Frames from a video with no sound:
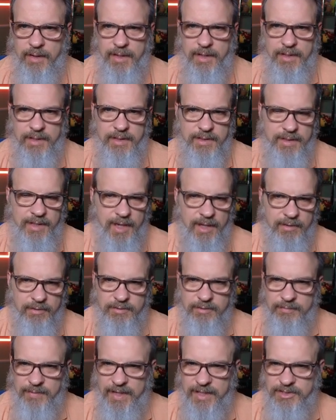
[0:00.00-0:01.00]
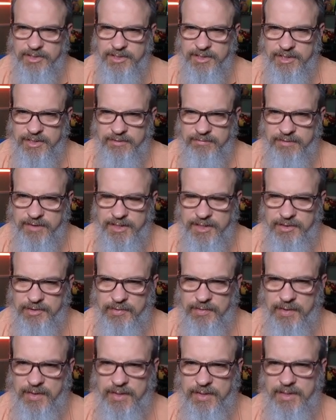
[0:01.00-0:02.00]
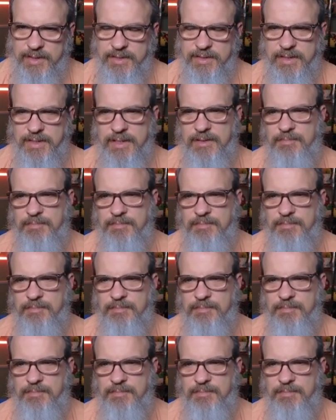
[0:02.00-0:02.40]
and then Gathering the Magic did a video on it.